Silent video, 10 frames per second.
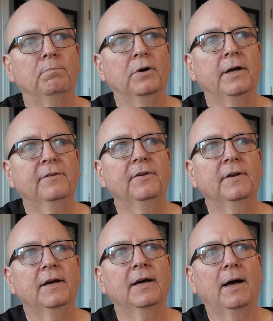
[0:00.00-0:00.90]
But
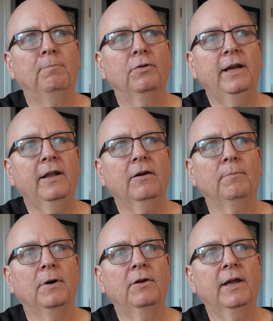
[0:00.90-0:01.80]
I'm planning
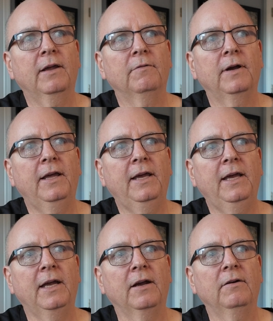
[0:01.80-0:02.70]
on mounting it right
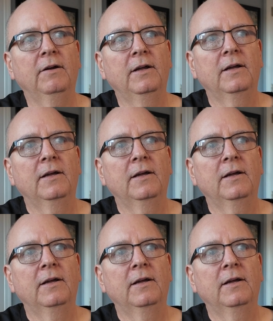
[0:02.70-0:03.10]
here,